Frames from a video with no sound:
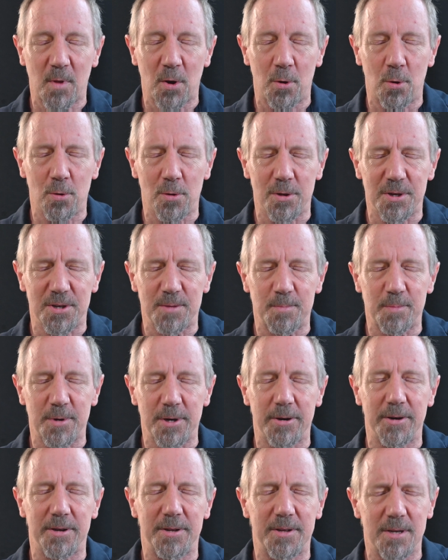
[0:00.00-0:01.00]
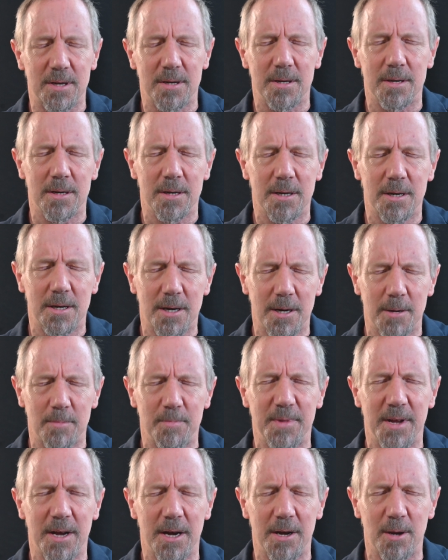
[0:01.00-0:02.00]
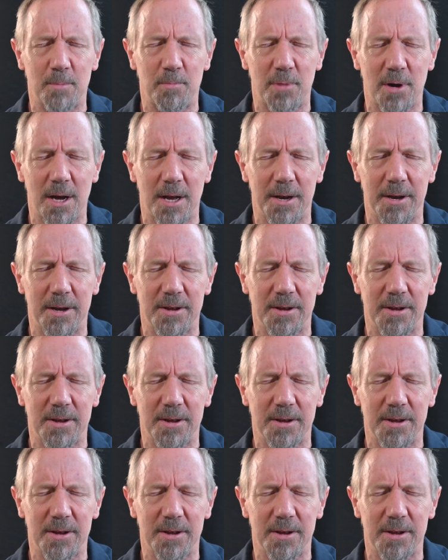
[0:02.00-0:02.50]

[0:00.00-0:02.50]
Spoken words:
Holy Spirit, come down upon